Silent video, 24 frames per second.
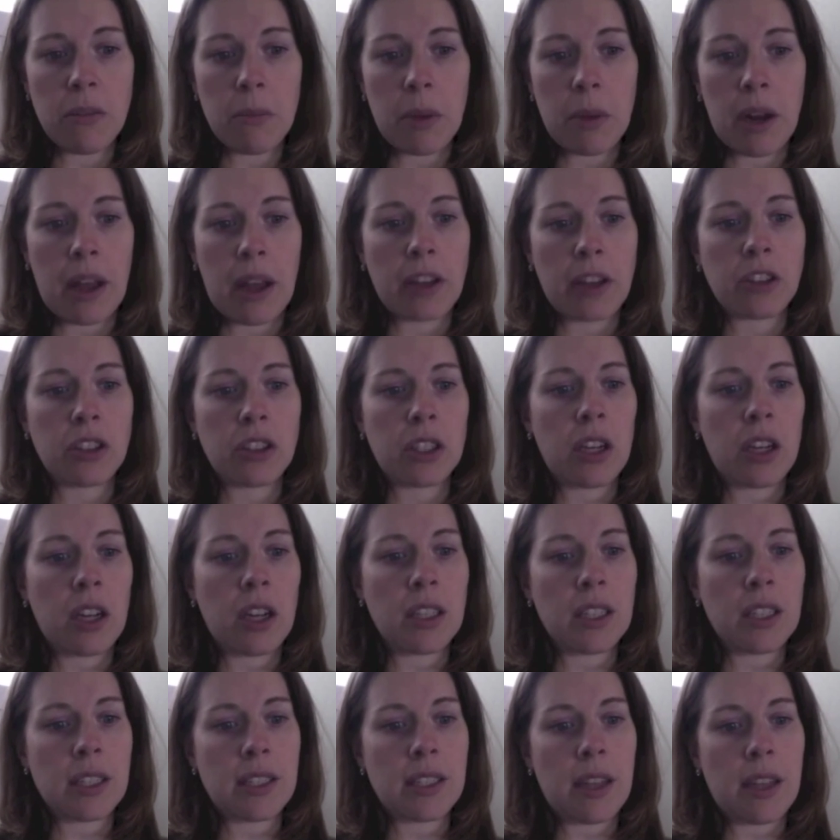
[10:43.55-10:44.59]
But actually, on
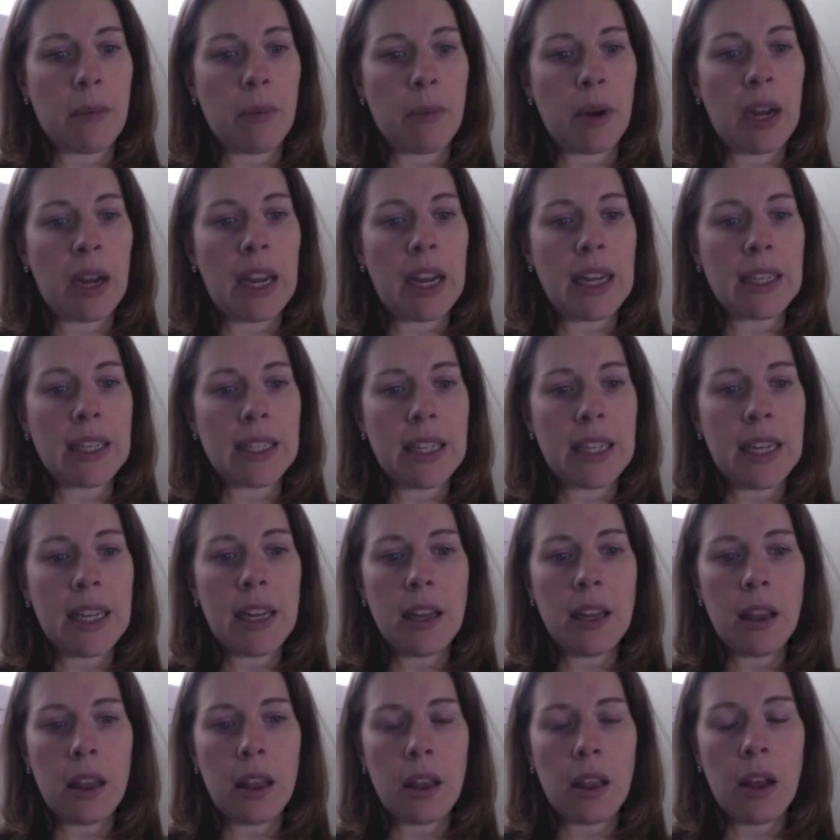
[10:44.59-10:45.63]
December
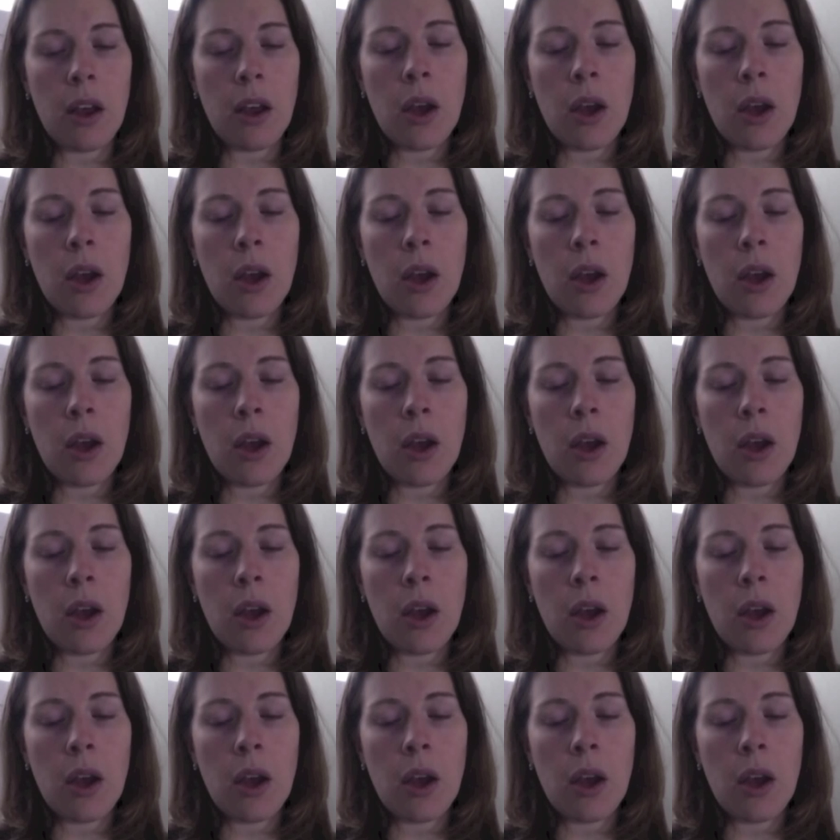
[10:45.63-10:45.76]
18th,